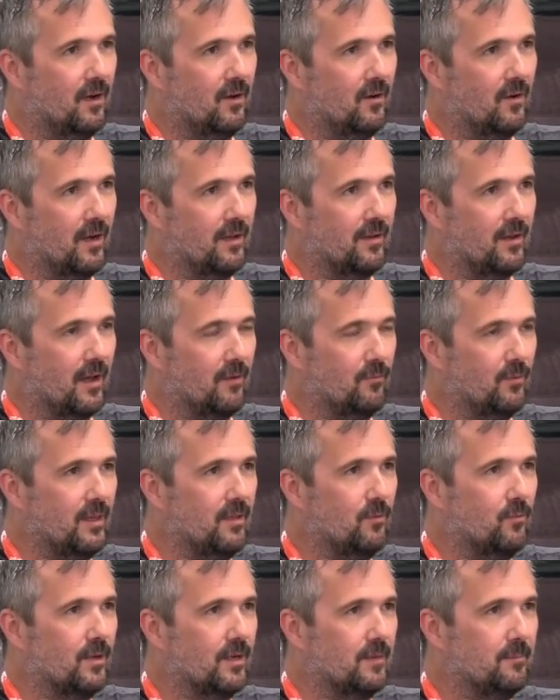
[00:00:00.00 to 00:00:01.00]
oh, I
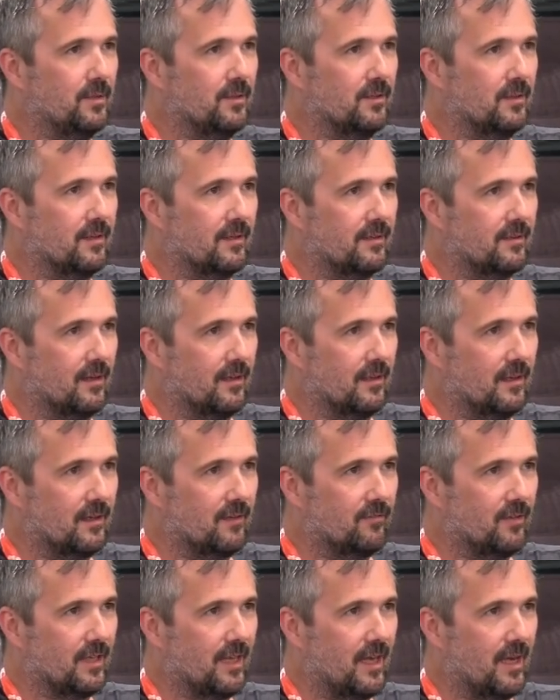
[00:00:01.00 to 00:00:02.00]
really want to build a
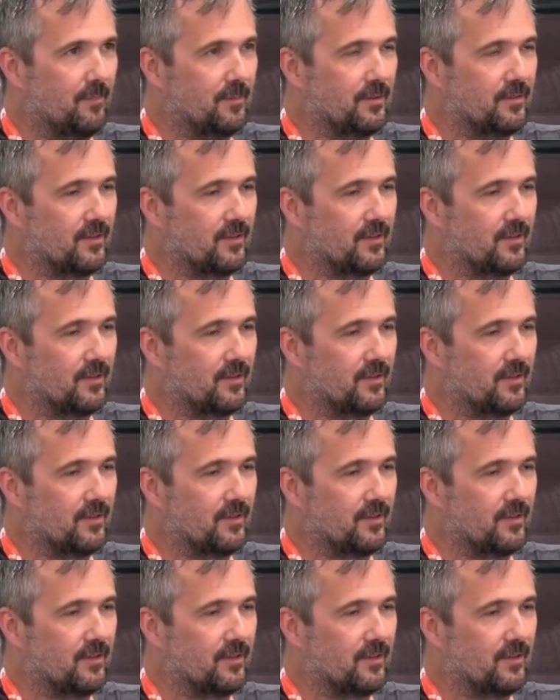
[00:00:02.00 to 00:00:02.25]
Laravel app.